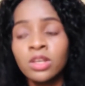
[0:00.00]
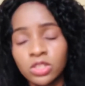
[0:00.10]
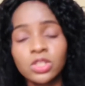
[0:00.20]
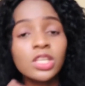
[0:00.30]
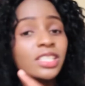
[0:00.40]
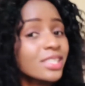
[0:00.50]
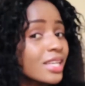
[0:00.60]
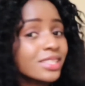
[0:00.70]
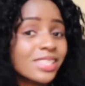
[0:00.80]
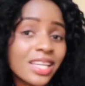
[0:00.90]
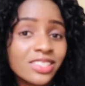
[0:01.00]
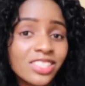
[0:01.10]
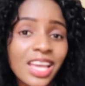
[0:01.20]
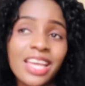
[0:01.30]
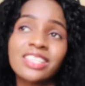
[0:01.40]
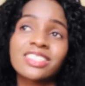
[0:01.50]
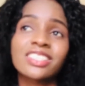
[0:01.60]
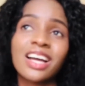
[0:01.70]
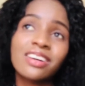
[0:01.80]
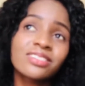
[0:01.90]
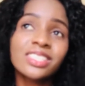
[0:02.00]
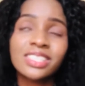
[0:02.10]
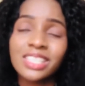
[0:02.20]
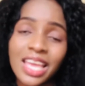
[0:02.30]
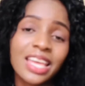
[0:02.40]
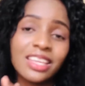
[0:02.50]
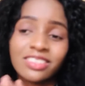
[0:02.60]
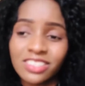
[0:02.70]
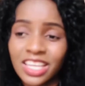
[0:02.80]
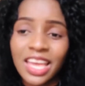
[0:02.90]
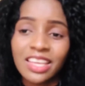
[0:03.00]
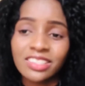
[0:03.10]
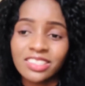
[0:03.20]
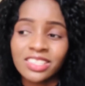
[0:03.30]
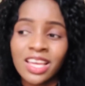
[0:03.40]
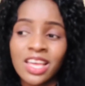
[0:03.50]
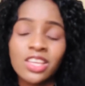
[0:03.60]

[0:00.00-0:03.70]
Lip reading: So you say take change. After taking change,